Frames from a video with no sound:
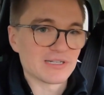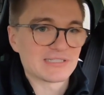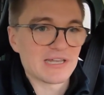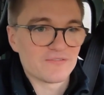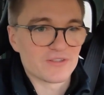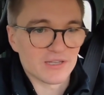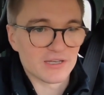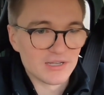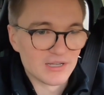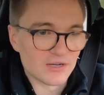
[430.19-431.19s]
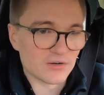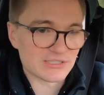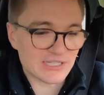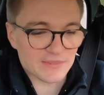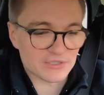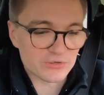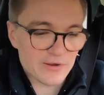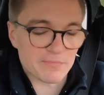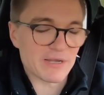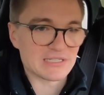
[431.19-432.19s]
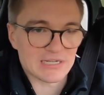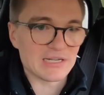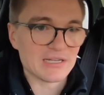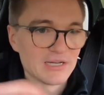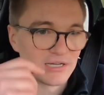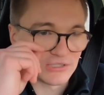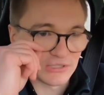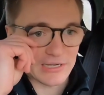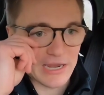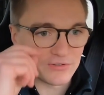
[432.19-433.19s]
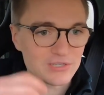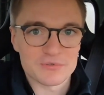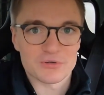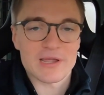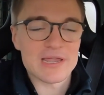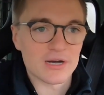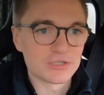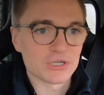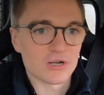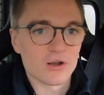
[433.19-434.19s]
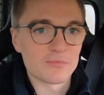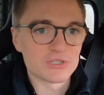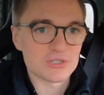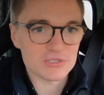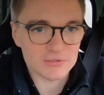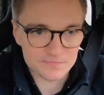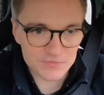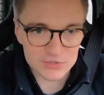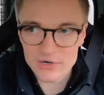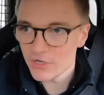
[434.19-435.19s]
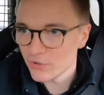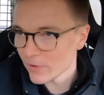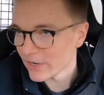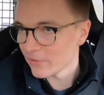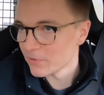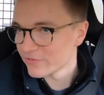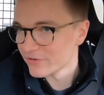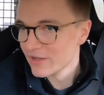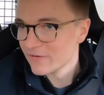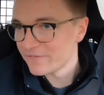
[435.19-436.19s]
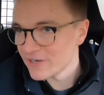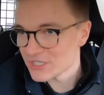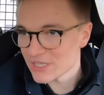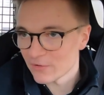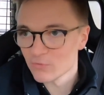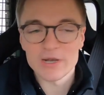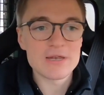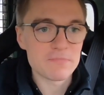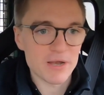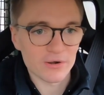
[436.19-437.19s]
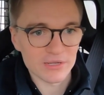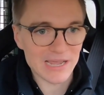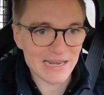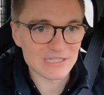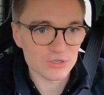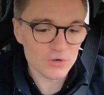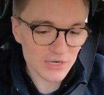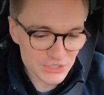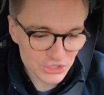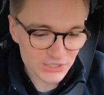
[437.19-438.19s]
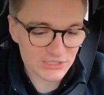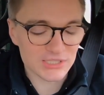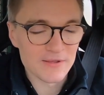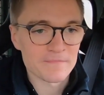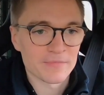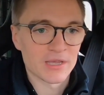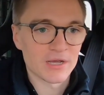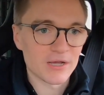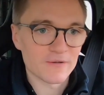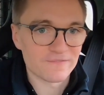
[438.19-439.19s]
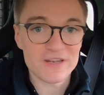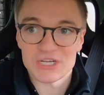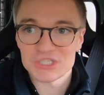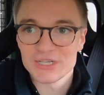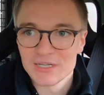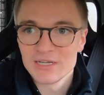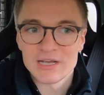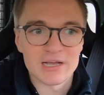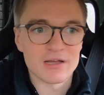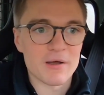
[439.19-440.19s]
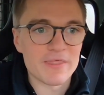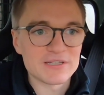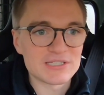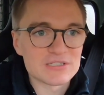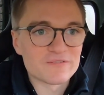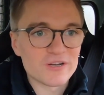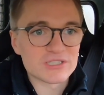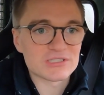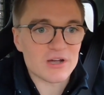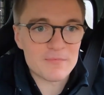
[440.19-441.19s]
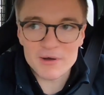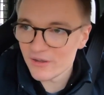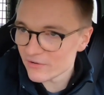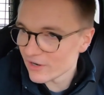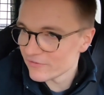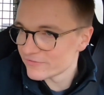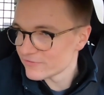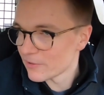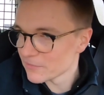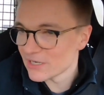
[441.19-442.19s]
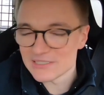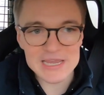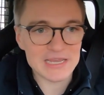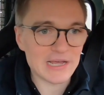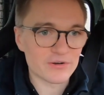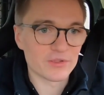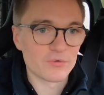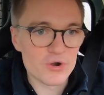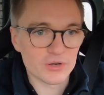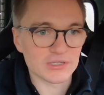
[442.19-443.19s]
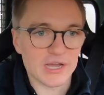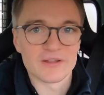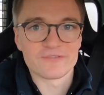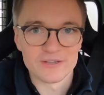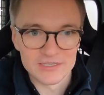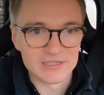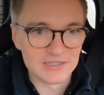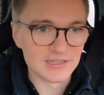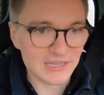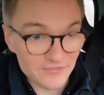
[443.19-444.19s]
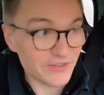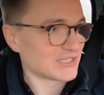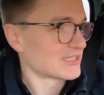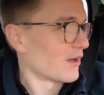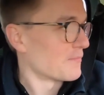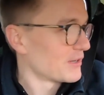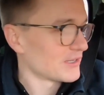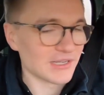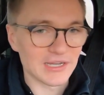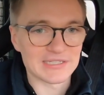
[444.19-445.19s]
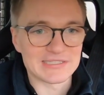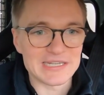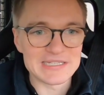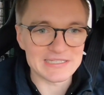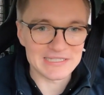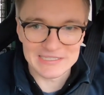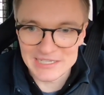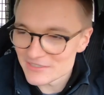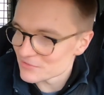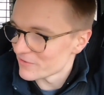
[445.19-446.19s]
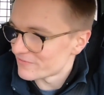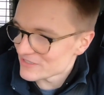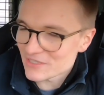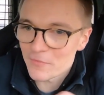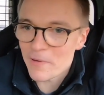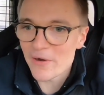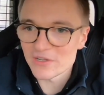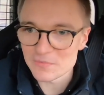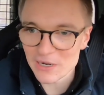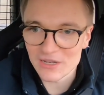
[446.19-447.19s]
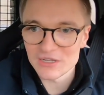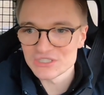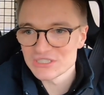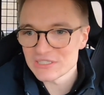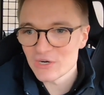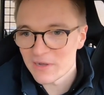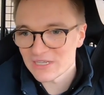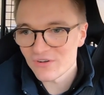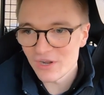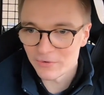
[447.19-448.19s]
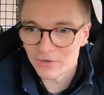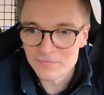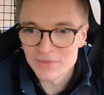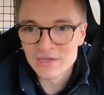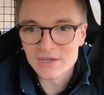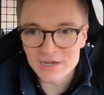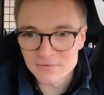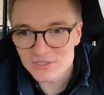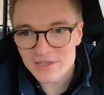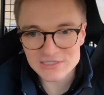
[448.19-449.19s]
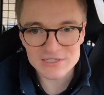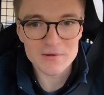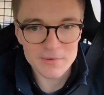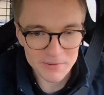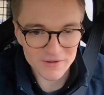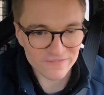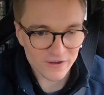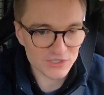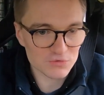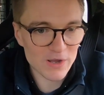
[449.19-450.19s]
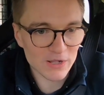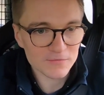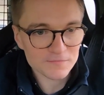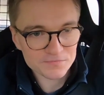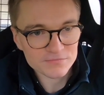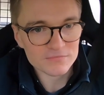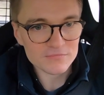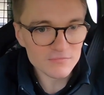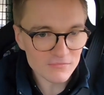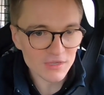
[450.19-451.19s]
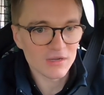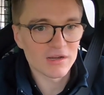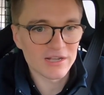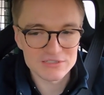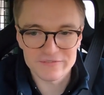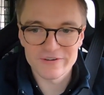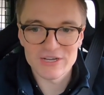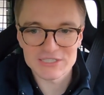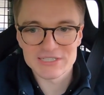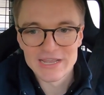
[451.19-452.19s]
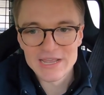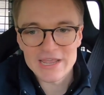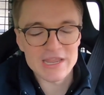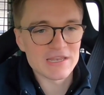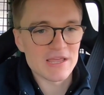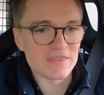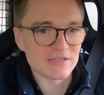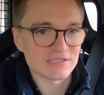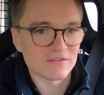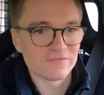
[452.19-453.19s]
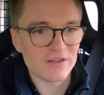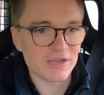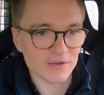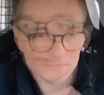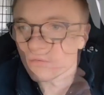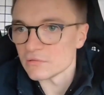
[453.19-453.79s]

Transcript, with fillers: I saved the, or set the trip basically, just to count up to eight hundred kilometers, so I knew when I would have finished that run-in period, and it's only just uh, finished. Uh, and this is the first time I, I've, I'm gonna take it out on the road and kind of give it some uh, since since we've fitted the power spec clutch and single mass flywheel. Um, so that's gonna be a bit fun as well, uh, as a first in this video.